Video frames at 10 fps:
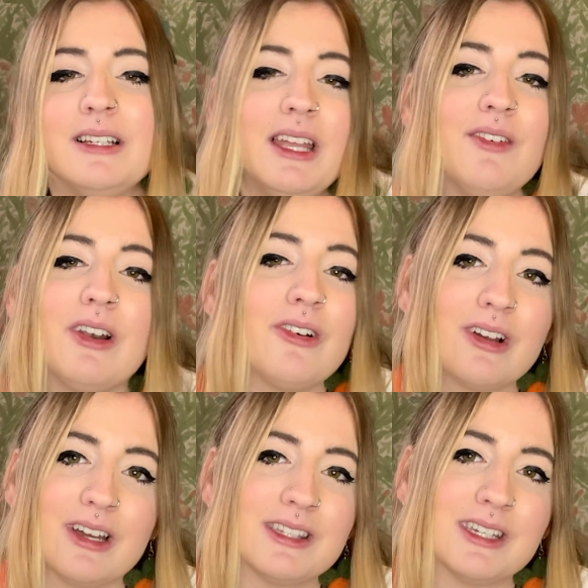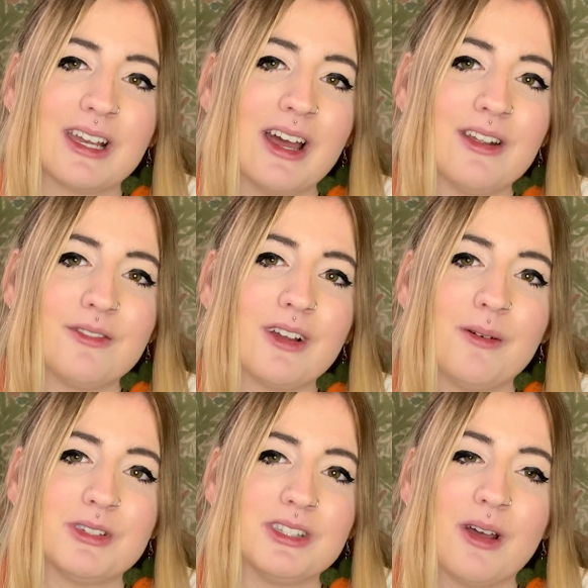even longer to kind of
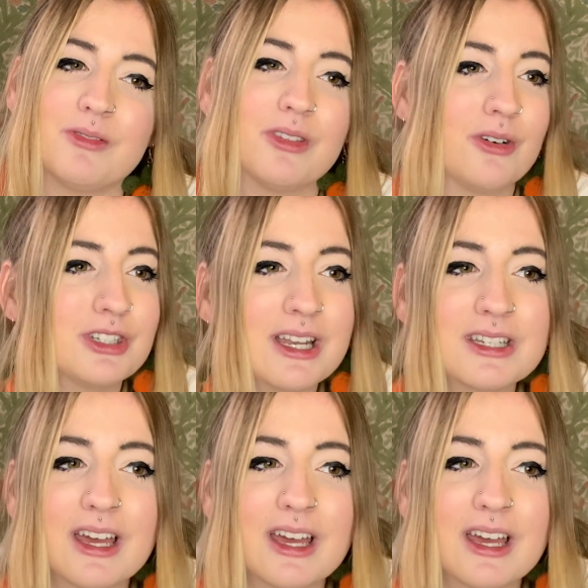come to terms with your gender,